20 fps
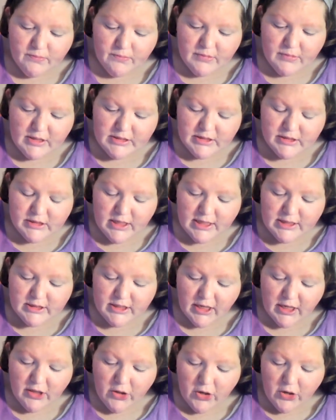This is
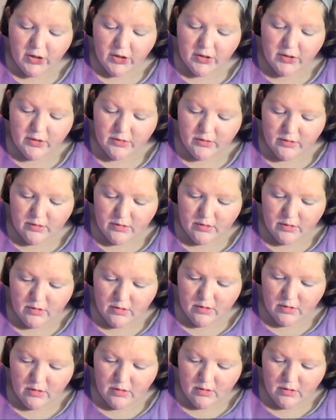Estee Lauder,
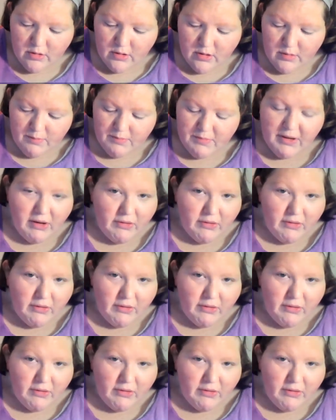but